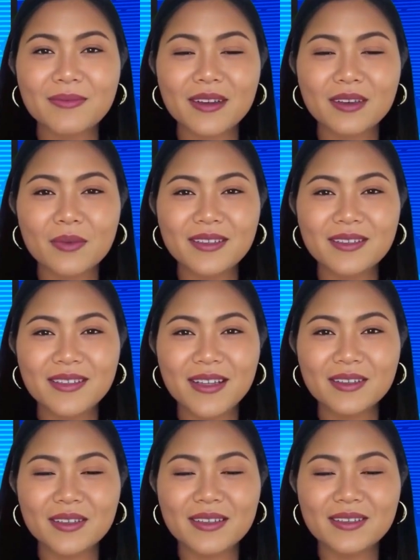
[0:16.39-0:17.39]
Bitcoin
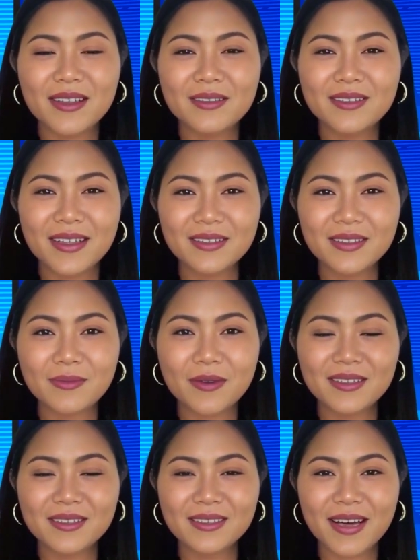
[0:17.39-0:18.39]
surges and dips
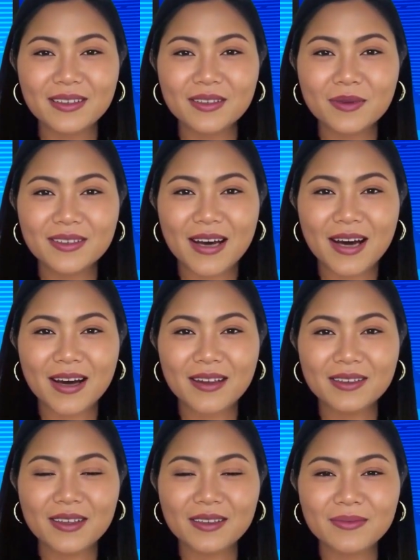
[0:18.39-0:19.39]
amid SEC Twitter
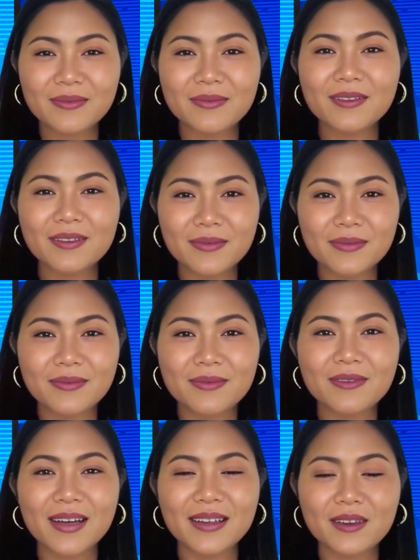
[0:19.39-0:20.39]
hack.
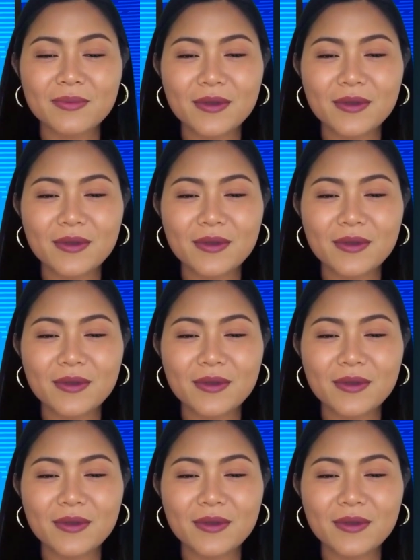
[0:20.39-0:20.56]
In